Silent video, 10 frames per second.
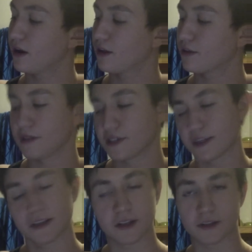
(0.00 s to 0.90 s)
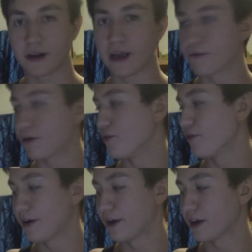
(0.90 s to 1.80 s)
3 sets of 6 on a row
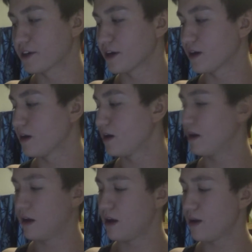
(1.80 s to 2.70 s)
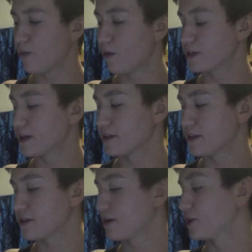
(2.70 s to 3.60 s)
variation, 1 set of
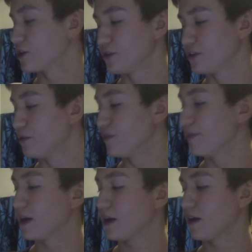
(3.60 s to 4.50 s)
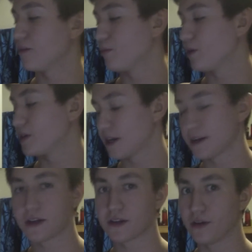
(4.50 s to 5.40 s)
6 on a shoulder movement, and 1 set
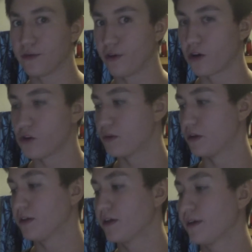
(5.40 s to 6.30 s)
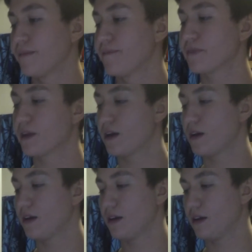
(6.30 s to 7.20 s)
of 6 on a vertical pull.
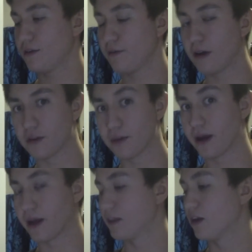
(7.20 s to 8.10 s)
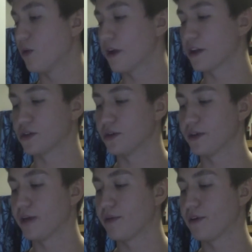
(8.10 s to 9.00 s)
Followed by a lower control
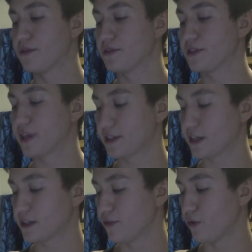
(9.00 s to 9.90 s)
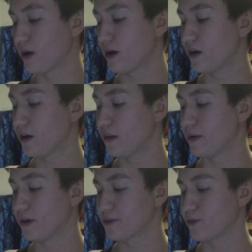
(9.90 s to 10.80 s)
day where you do 6 sets of 4 on the
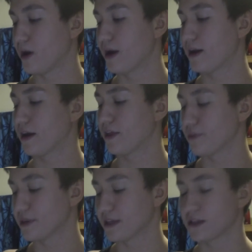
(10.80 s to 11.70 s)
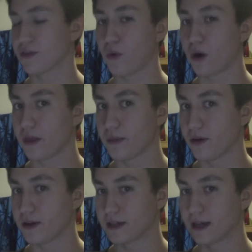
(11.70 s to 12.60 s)
pause squat and 3 sets of 4 on the
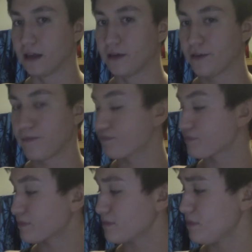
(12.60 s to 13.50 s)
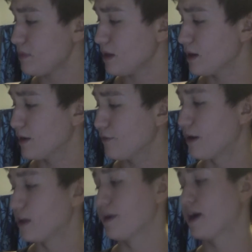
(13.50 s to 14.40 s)
pause deadlift.
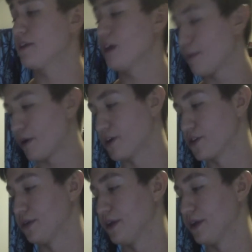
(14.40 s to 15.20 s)
Followed by the upper control day,